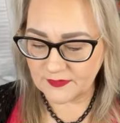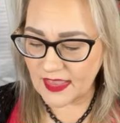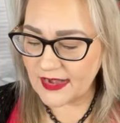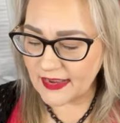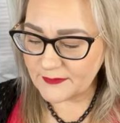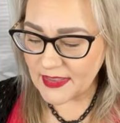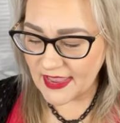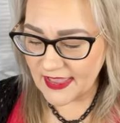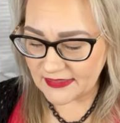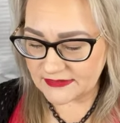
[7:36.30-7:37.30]
I like my
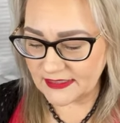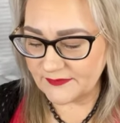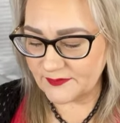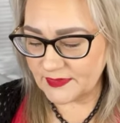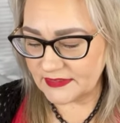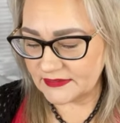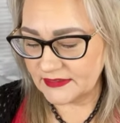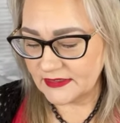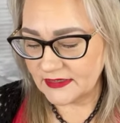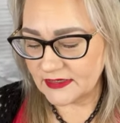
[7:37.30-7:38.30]
hats. I've been
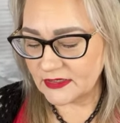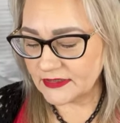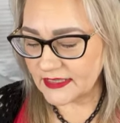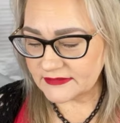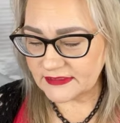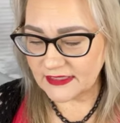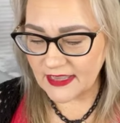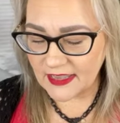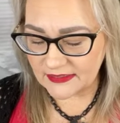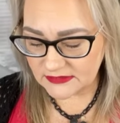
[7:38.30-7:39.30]
collecting
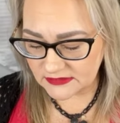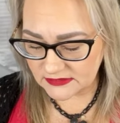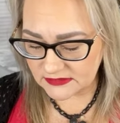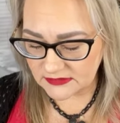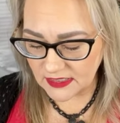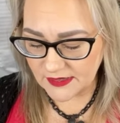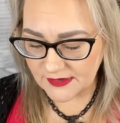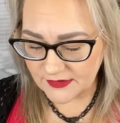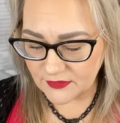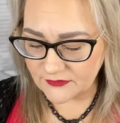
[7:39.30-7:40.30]
hats
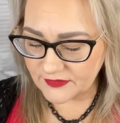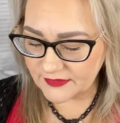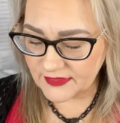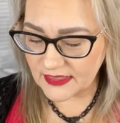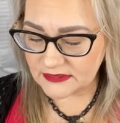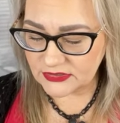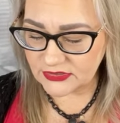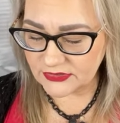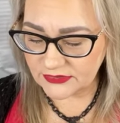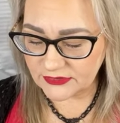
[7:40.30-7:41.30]
over the last
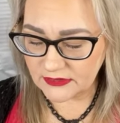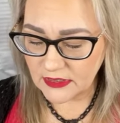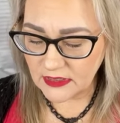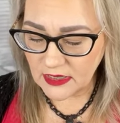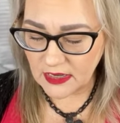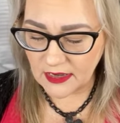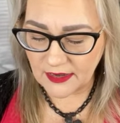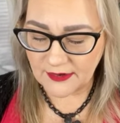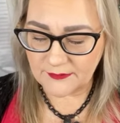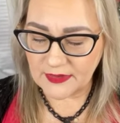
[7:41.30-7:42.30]
year,
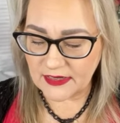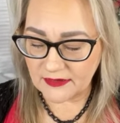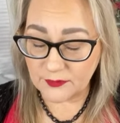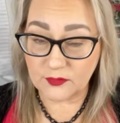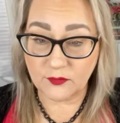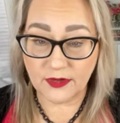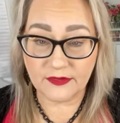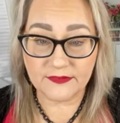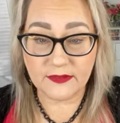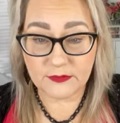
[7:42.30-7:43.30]
and I've been
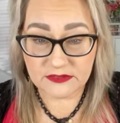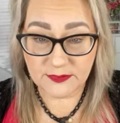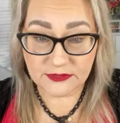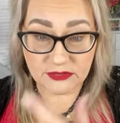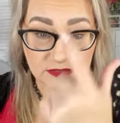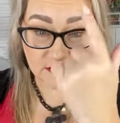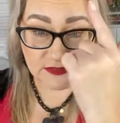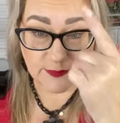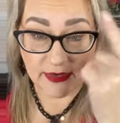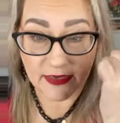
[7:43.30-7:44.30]
wearing them, especially since
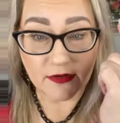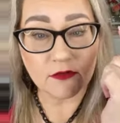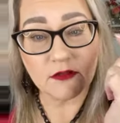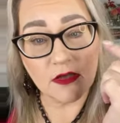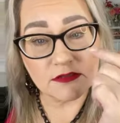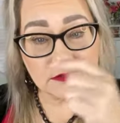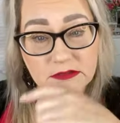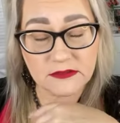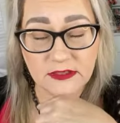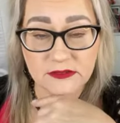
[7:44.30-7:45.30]
my hair loss
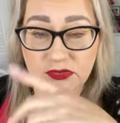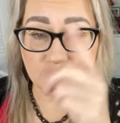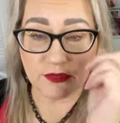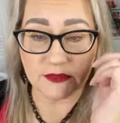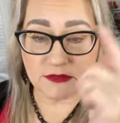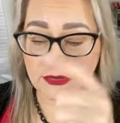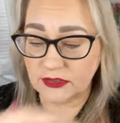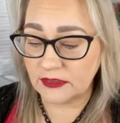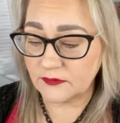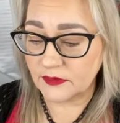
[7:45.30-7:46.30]
that started in
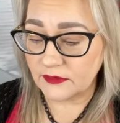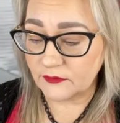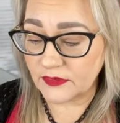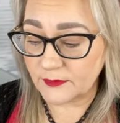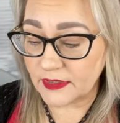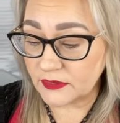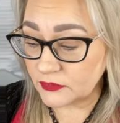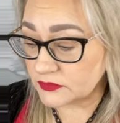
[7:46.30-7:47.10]
January with my new